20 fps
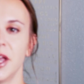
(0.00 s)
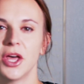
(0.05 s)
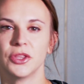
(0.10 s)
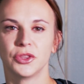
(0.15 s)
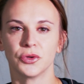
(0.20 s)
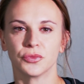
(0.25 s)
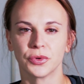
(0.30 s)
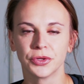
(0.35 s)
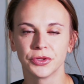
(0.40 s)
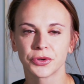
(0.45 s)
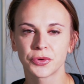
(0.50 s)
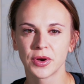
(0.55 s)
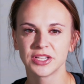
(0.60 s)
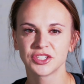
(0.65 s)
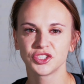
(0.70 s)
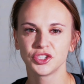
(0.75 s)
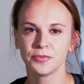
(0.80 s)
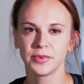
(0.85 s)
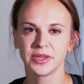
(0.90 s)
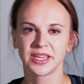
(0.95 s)
The real
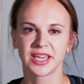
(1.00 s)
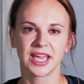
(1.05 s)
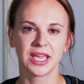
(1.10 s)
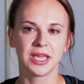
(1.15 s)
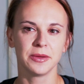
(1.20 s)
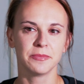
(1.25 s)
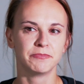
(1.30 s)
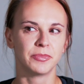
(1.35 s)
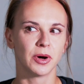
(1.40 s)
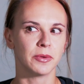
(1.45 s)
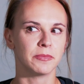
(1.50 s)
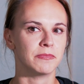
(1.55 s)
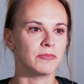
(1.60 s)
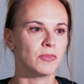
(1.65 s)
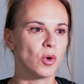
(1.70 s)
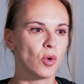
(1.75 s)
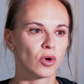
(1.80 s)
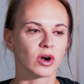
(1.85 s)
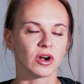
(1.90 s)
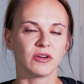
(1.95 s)
question became, but
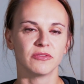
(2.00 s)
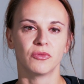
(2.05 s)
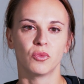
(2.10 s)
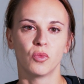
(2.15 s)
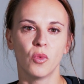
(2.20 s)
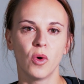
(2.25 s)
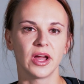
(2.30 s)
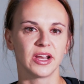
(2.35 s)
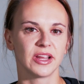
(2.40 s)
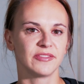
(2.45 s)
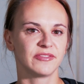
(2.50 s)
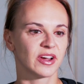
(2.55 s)
more of what?